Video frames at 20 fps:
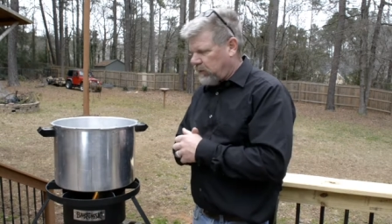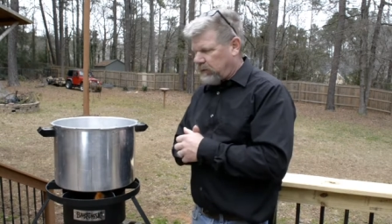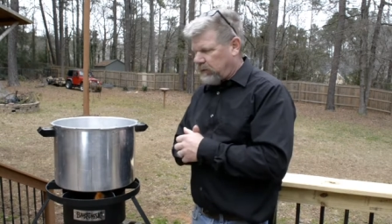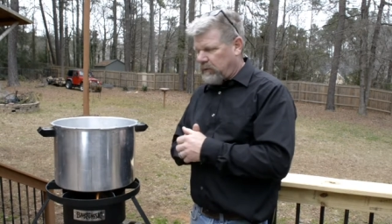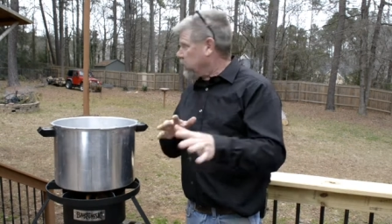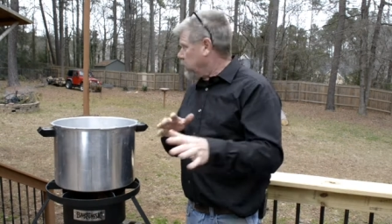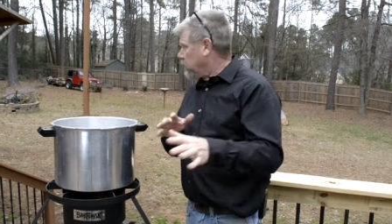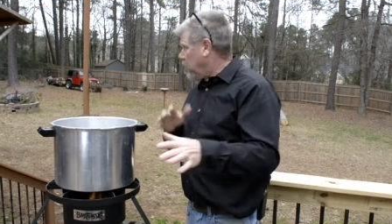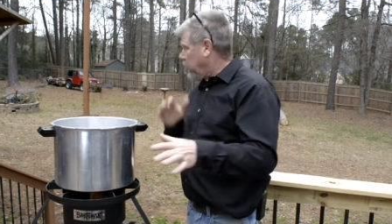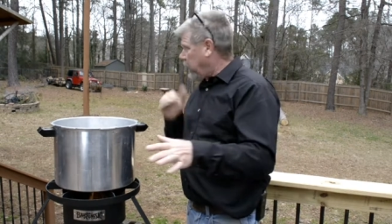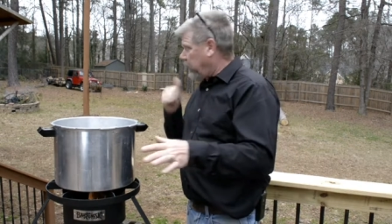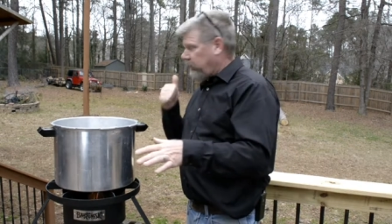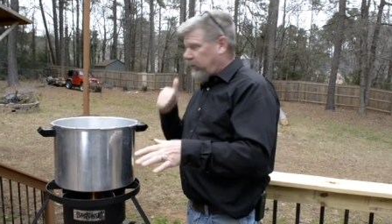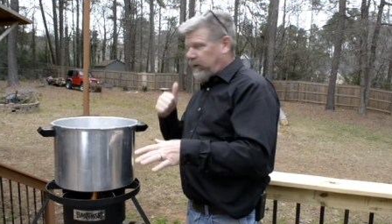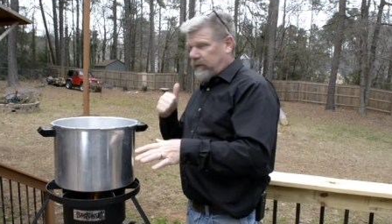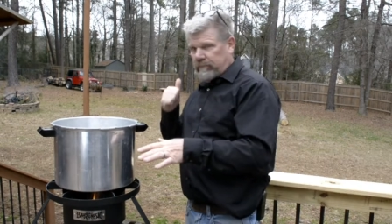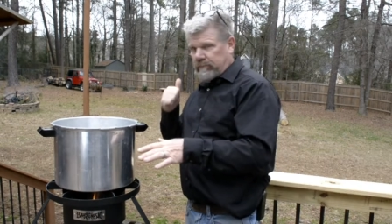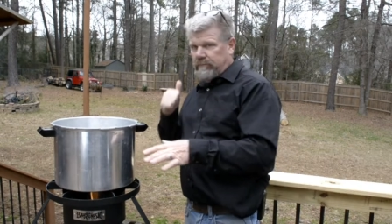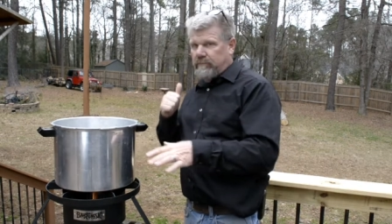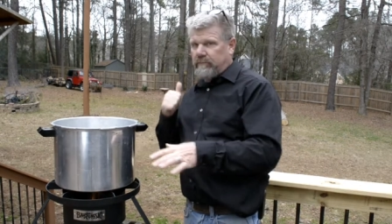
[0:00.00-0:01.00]
And, and I have
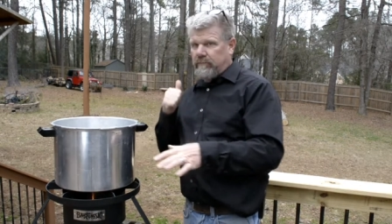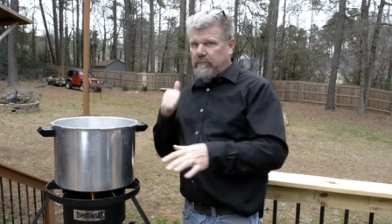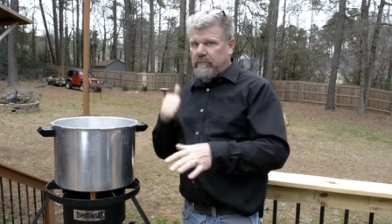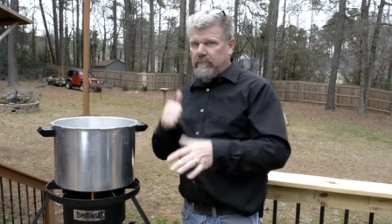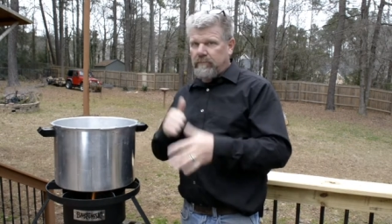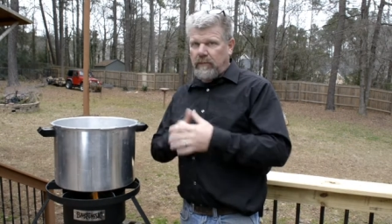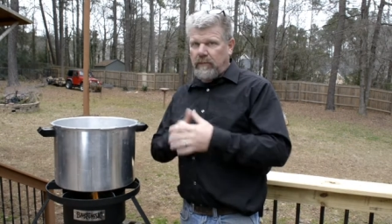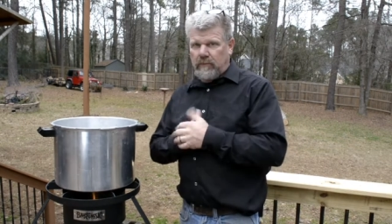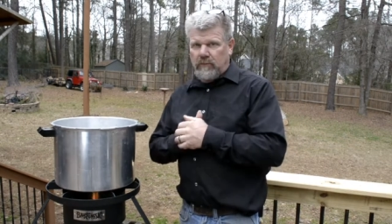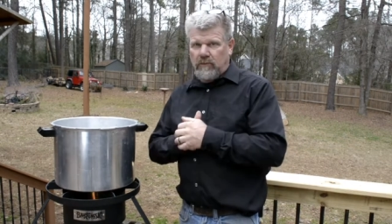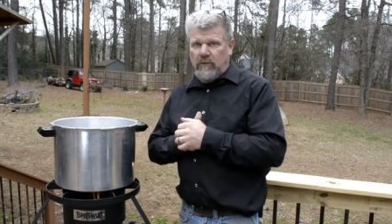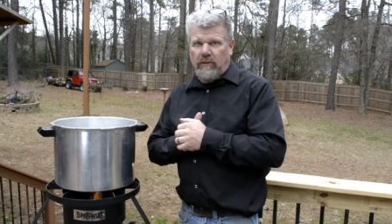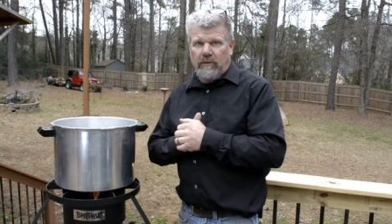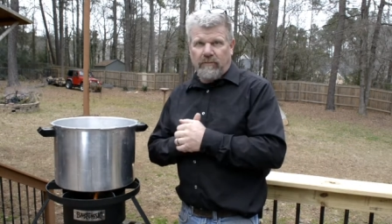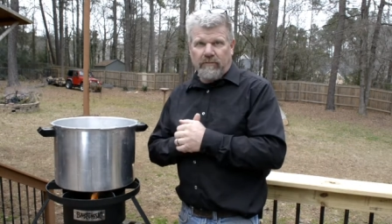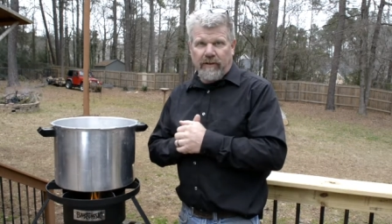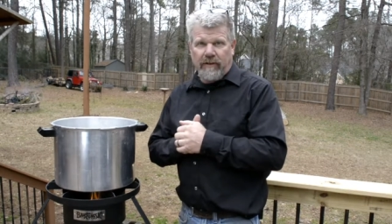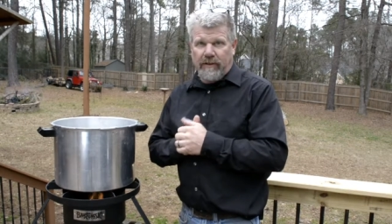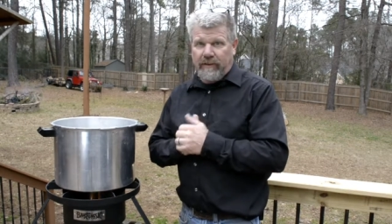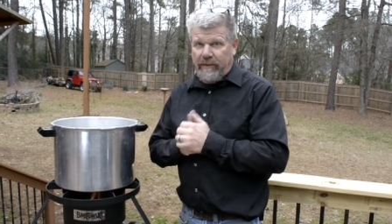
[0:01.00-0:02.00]
started
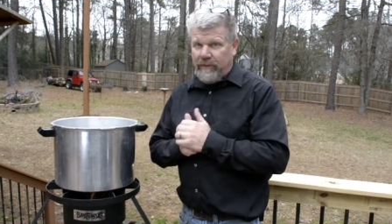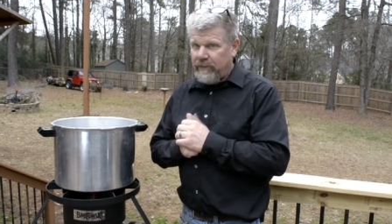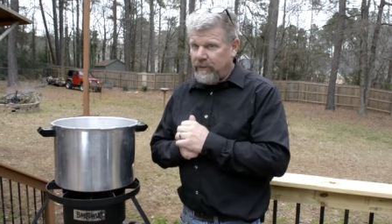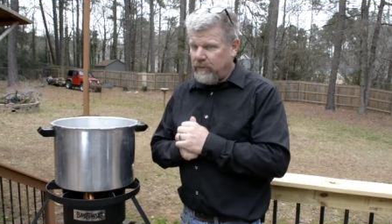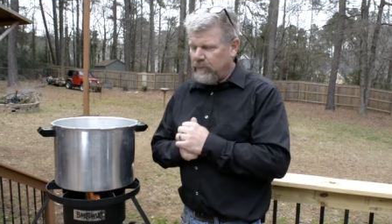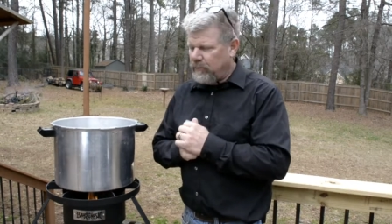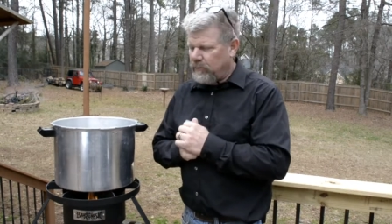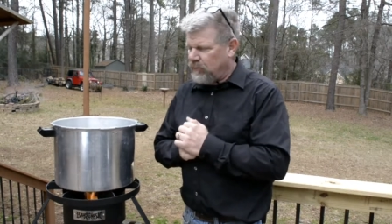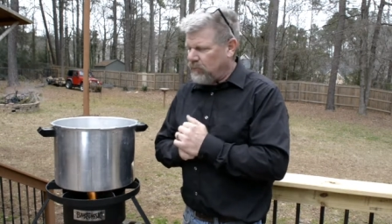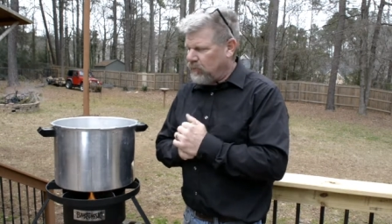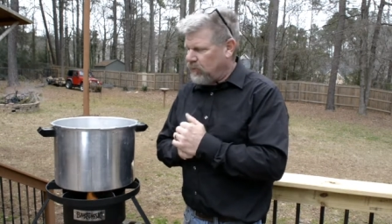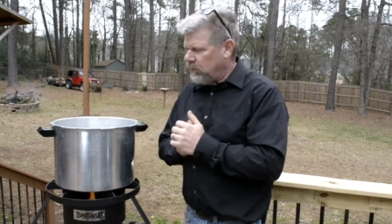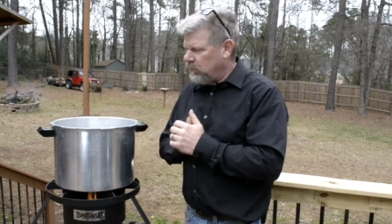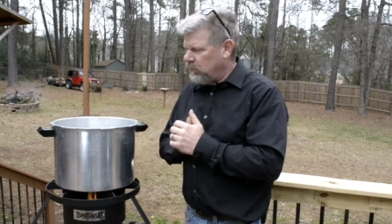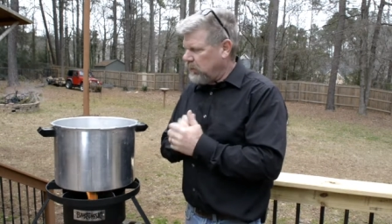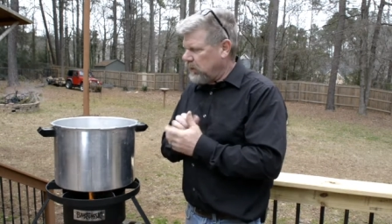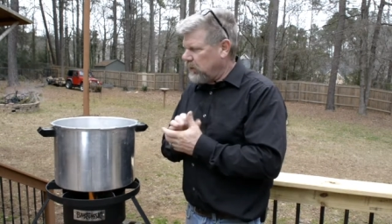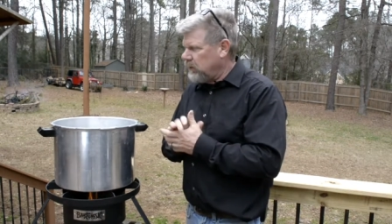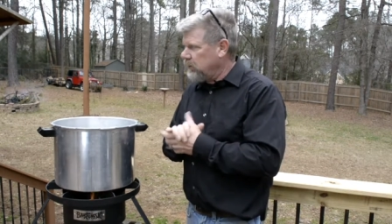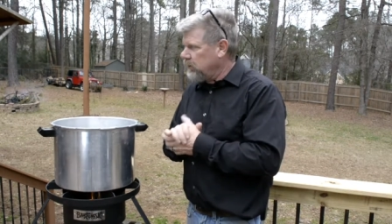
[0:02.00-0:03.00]
a fire out here before,
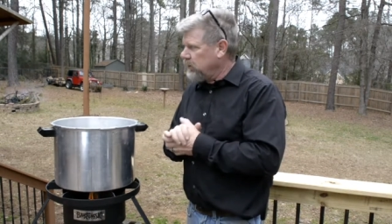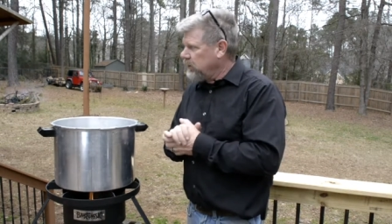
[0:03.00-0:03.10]
but